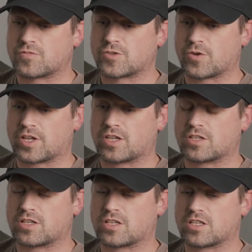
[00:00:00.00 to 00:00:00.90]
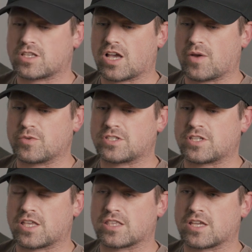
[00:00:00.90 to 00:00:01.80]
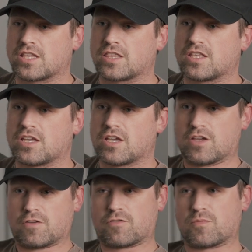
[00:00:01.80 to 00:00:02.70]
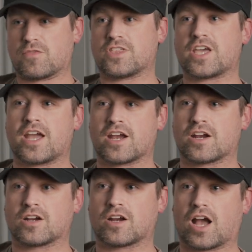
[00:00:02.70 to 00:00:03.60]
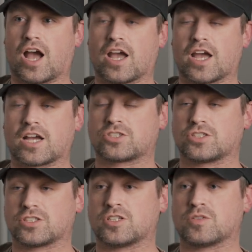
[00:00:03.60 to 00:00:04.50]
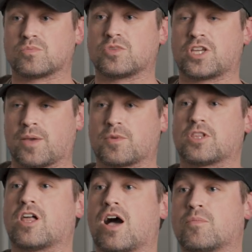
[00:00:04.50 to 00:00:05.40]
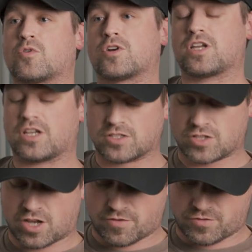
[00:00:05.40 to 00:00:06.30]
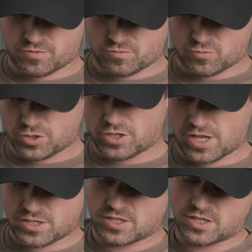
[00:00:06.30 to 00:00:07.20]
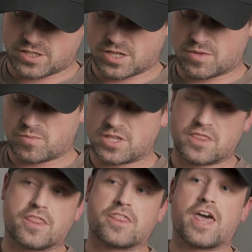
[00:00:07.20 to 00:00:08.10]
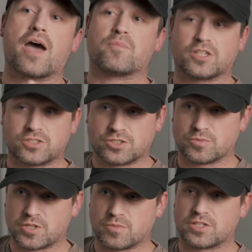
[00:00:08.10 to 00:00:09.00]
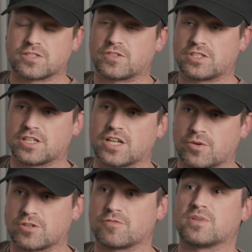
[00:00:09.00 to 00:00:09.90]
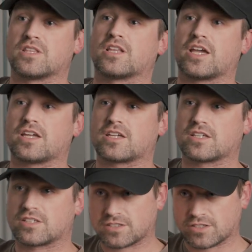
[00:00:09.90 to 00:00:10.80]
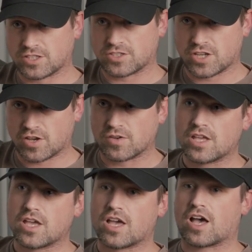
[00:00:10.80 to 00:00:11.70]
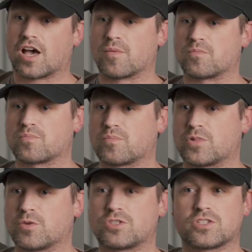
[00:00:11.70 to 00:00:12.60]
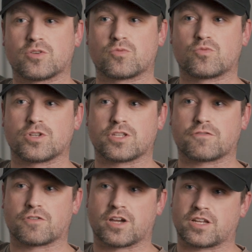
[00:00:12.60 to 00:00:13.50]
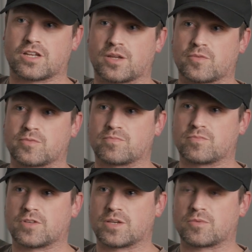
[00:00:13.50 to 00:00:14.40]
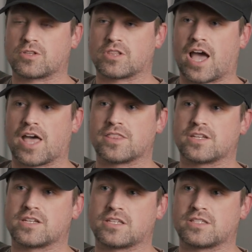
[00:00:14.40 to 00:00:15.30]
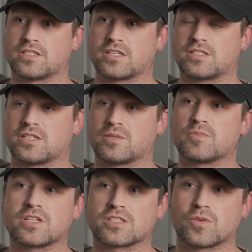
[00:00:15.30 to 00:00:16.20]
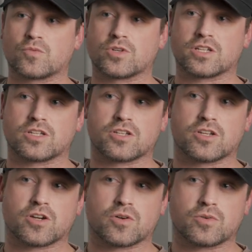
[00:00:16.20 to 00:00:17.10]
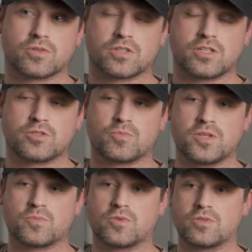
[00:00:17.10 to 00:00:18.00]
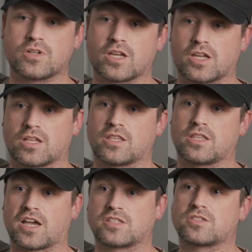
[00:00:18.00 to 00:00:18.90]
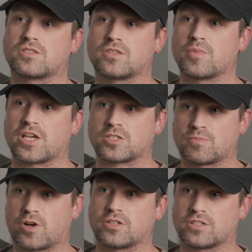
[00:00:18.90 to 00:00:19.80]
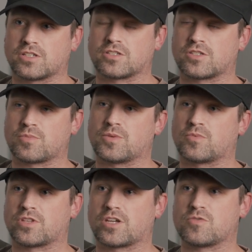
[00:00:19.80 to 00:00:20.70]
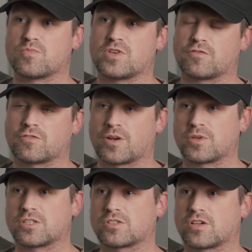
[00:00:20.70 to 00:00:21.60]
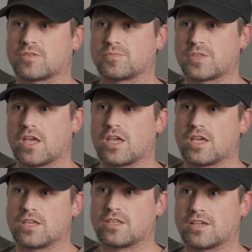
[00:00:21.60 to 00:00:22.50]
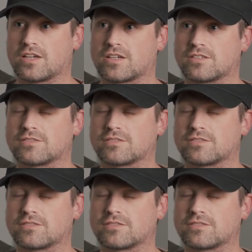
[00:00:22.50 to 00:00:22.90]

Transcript: So I would say that from there, I actually became a lot more hands-off and realized that it didn't mean that much to me, because if it did, I would have been like, let's go. But it was still really fun, and I am glad that it existed, because I wouldn't know these people, and that's the best part, is the people that you meet from it. So yeah.